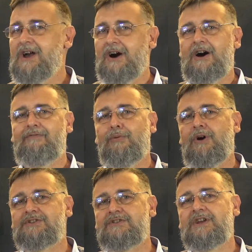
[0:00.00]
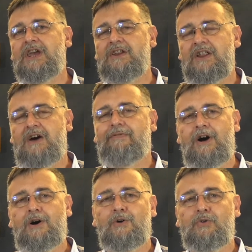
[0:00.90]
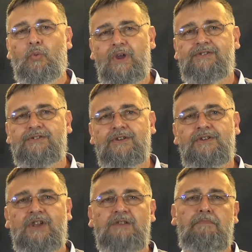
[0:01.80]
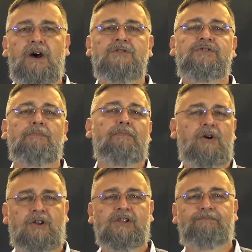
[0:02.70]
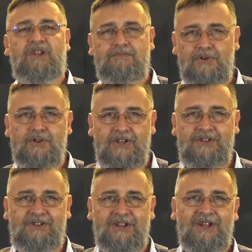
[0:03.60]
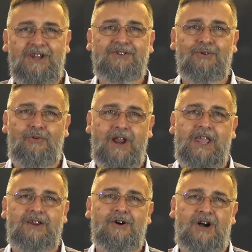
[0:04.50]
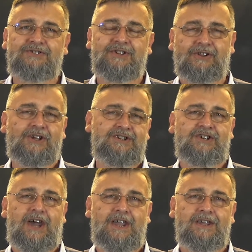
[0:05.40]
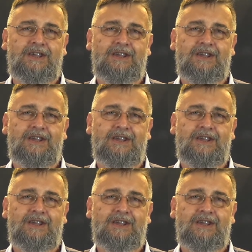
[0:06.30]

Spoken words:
I've watched enough old westerns and post-apocalyptic movies to recognise the cliche.